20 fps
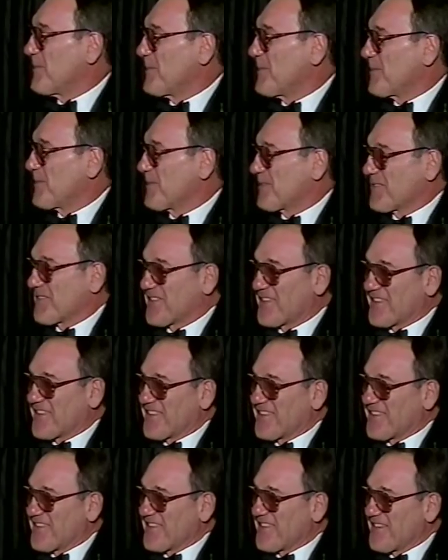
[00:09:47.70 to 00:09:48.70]
And
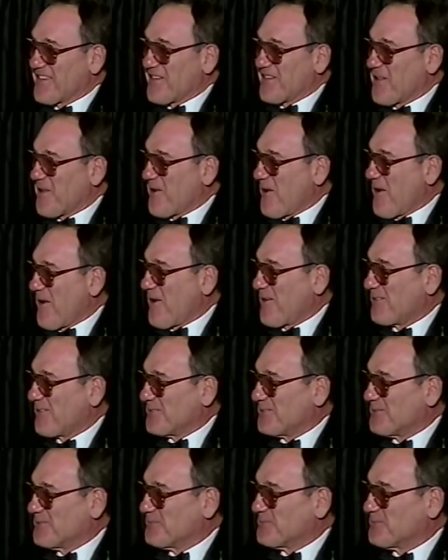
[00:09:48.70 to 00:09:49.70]
he was the
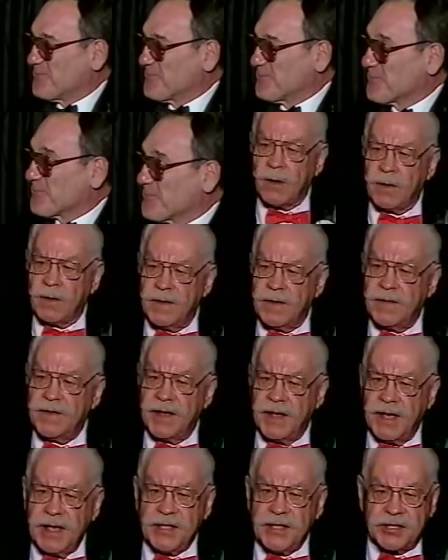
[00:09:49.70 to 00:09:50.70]
leading scorer in
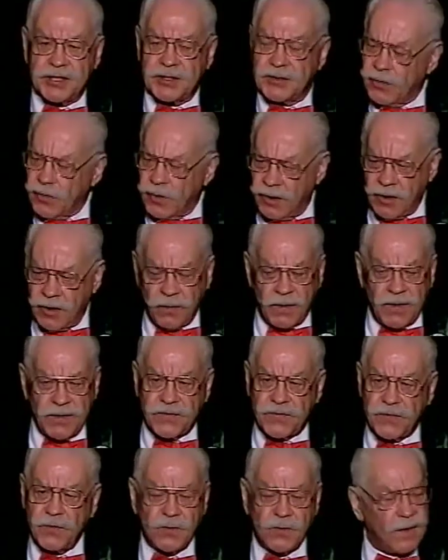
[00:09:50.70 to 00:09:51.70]
the nation all the way
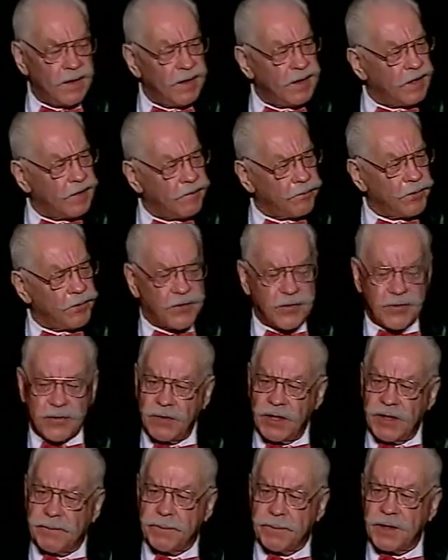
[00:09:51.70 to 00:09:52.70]
through, ended up with
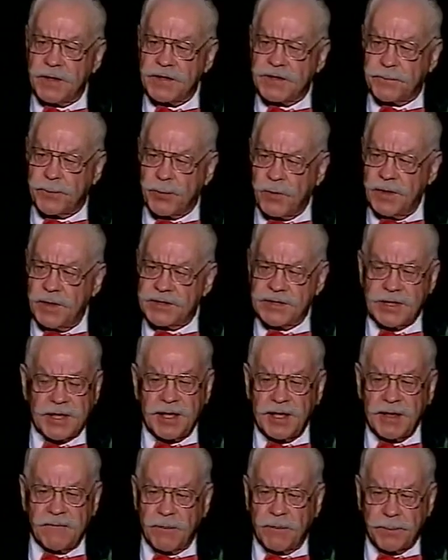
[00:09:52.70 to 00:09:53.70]
30-plus points,
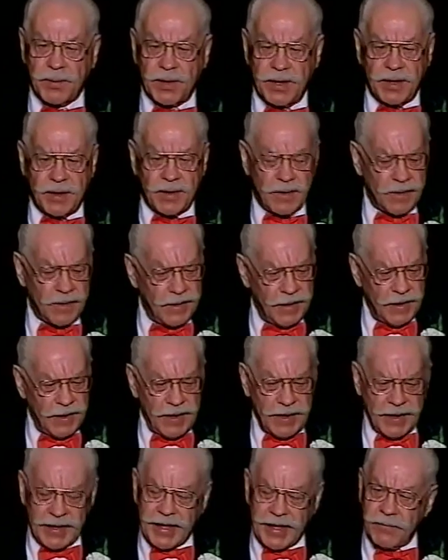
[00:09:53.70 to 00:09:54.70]
hell of a player.
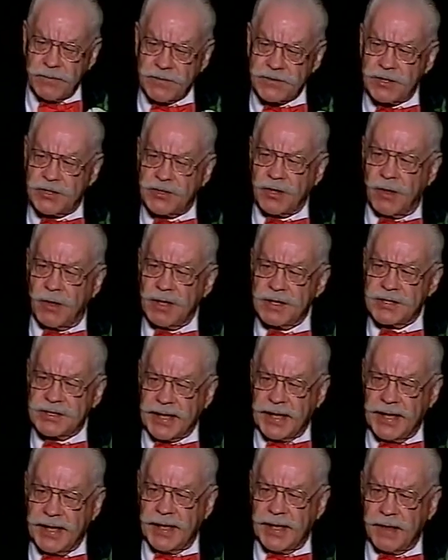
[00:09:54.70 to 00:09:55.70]
And I was the tallest
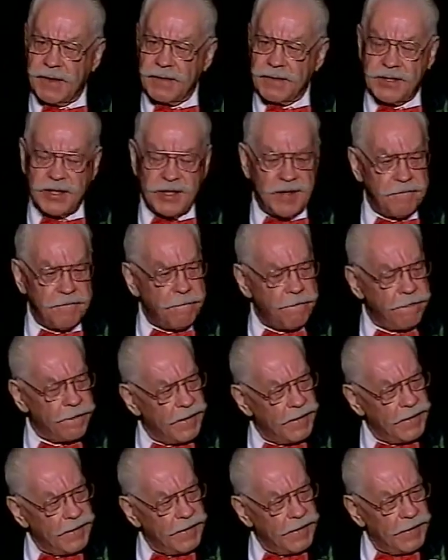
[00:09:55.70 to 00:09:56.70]
guy on our team,
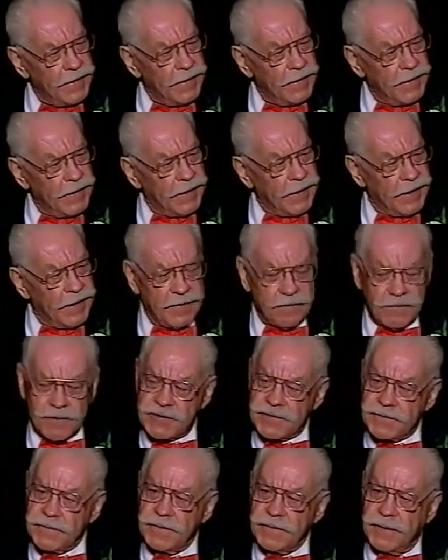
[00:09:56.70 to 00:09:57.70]
and
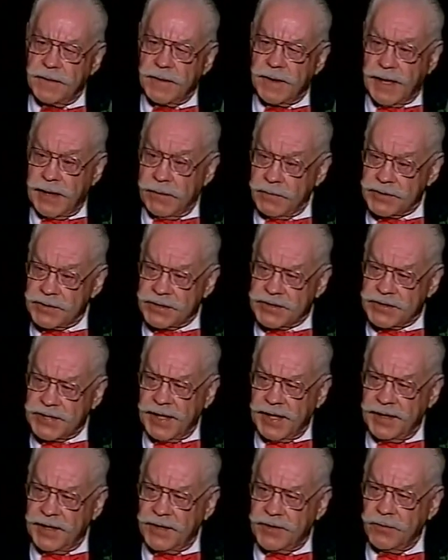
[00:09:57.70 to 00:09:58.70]
I was
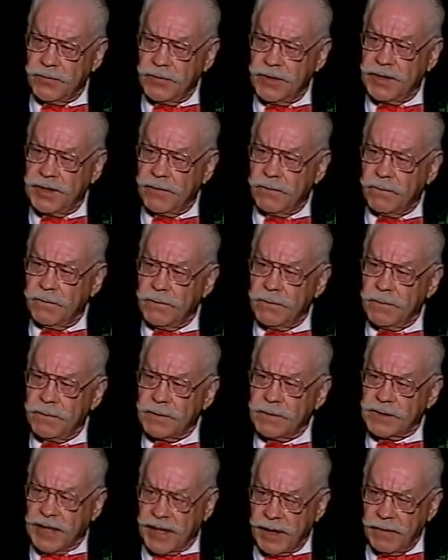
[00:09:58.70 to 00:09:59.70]
assigned the duty to
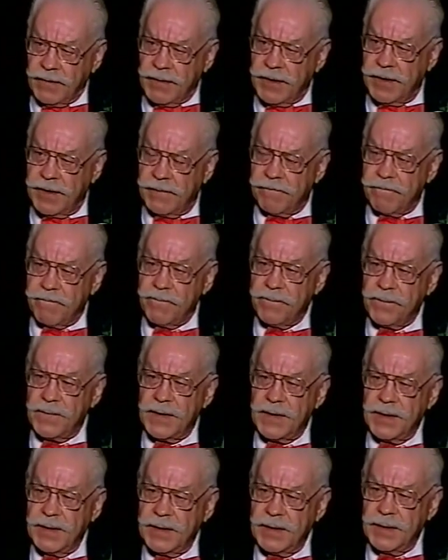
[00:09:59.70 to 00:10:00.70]
guard him.
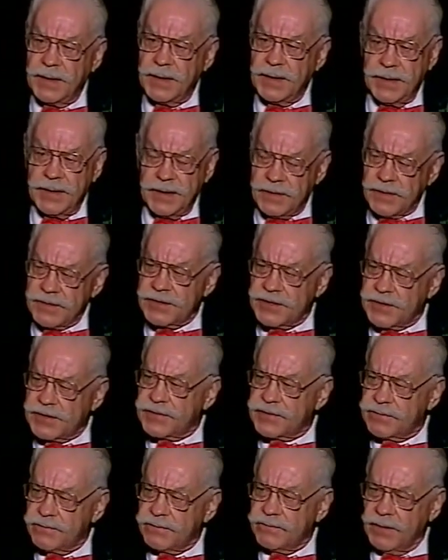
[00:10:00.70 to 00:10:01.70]
Here's this
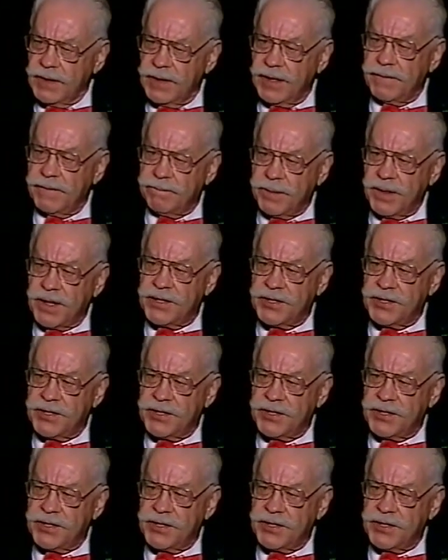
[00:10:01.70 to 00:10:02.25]
really big